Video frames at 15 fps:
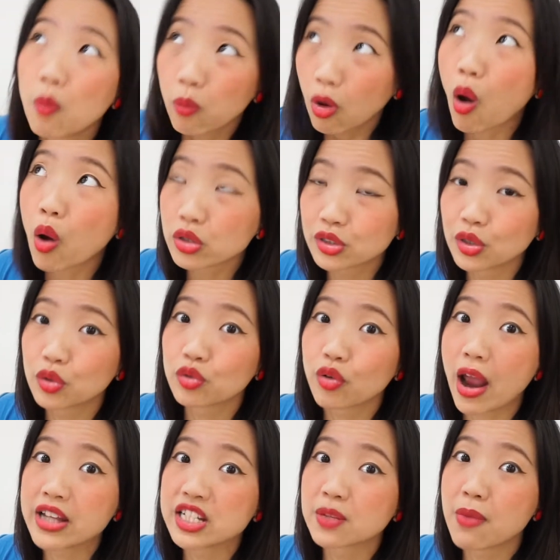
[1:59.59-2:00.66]
coastal
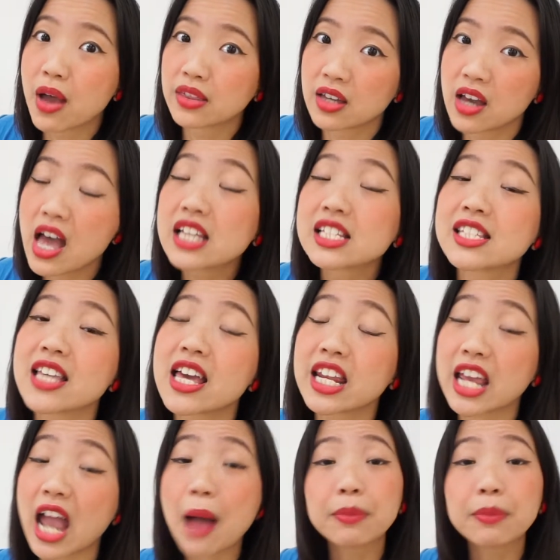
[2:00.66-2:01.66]
grandmother aesthetic, I'm